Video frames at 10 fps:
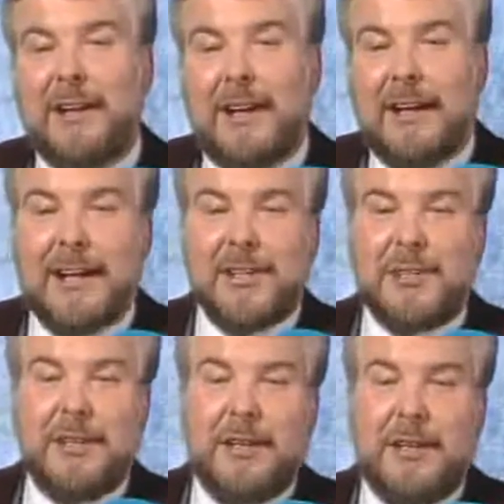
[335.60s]
I
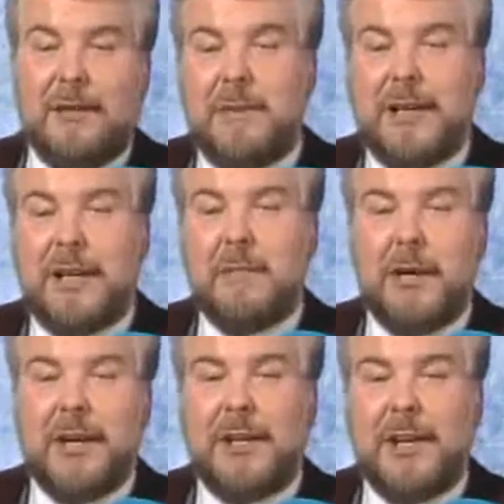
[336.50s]
guess, I didn't make any
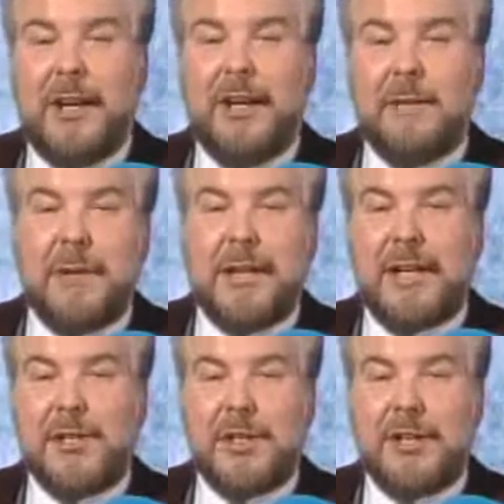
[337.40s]
money today, I didn't make
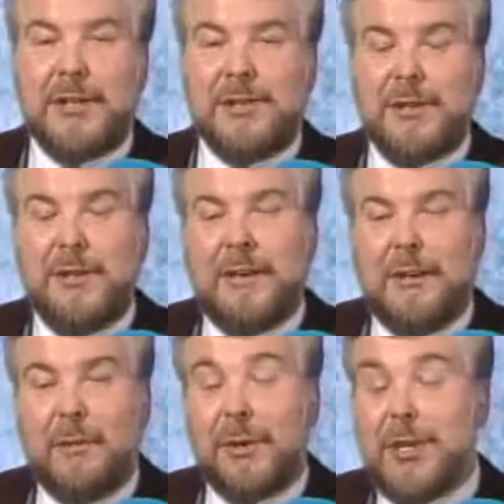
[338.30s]
any sales.
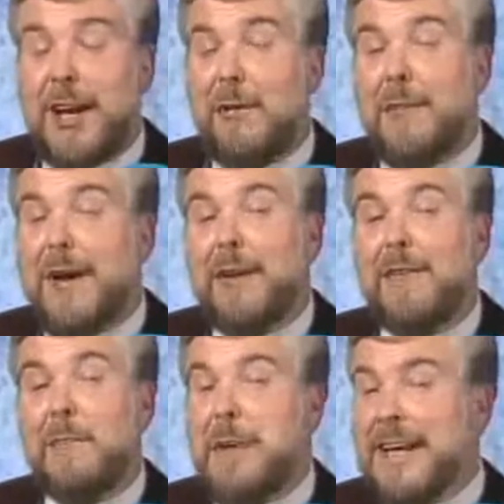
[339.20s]
Well, it's not a matter
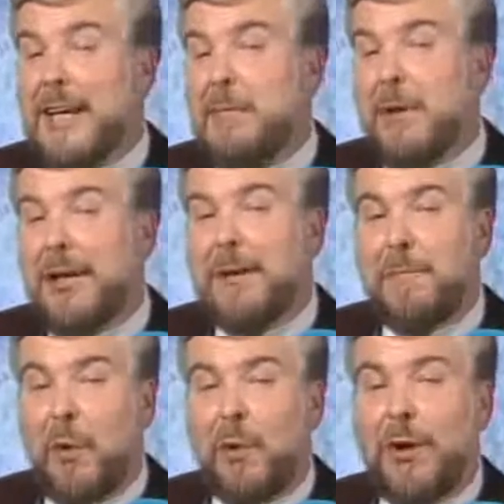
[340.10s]
of making money
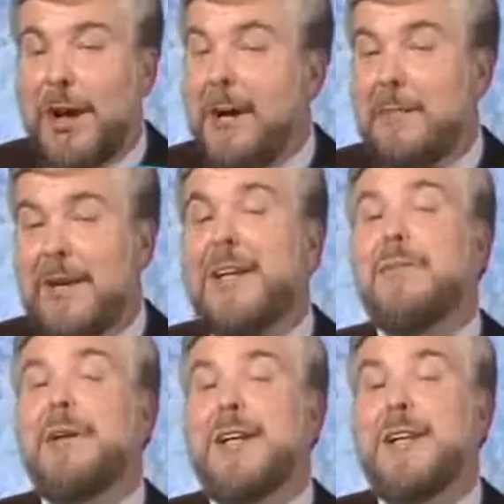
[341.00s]
or not
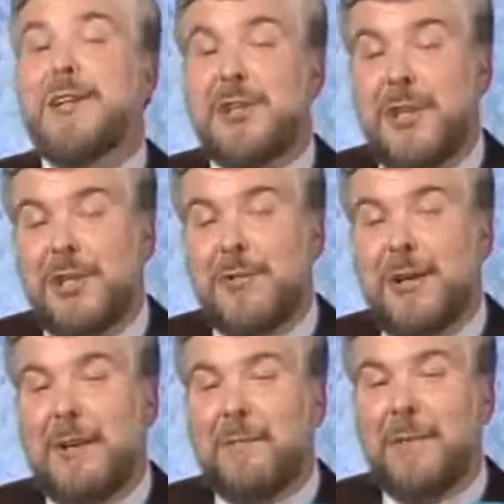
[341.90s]
making money in this
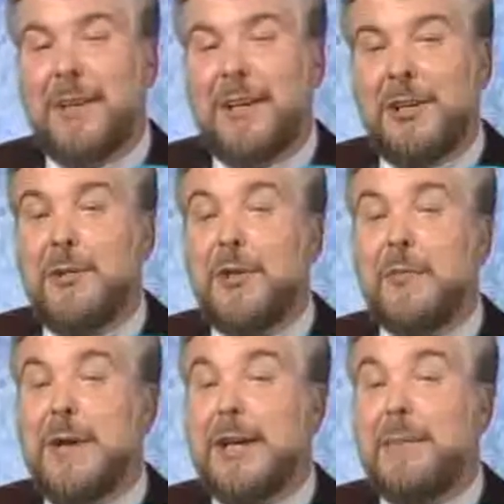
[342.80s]
industry. You either
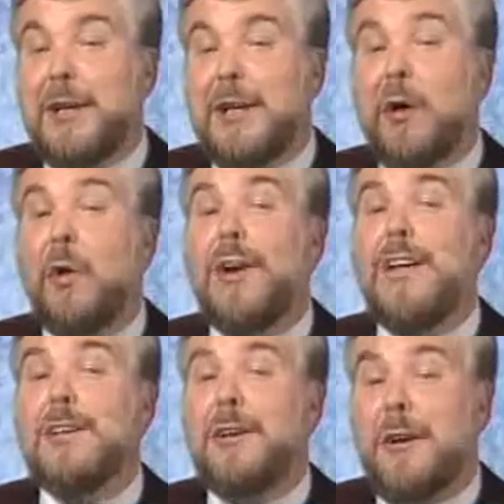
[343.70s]
make money or
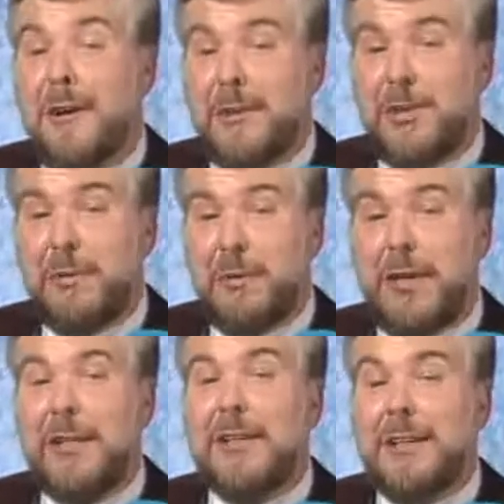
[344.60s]
it costs you
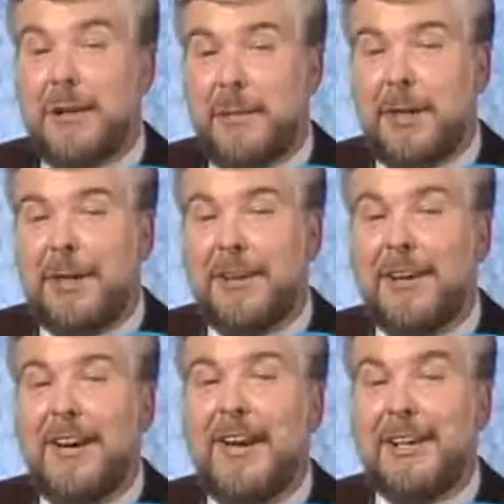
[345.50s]
money to come in
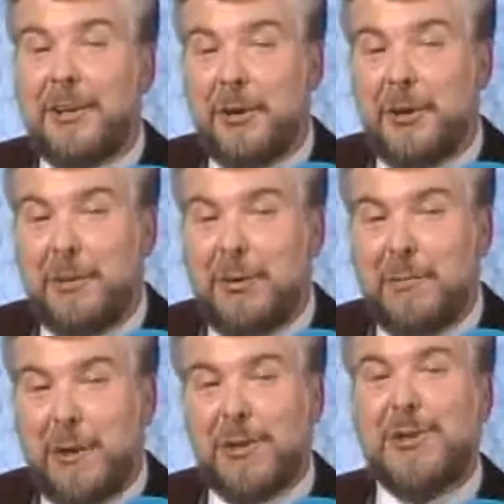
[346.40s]
and go through the
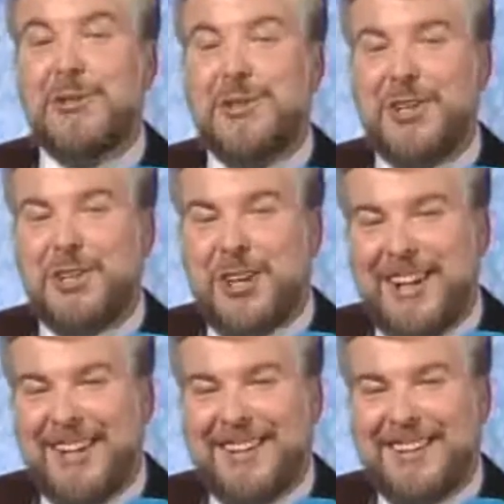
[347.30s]
motions each day.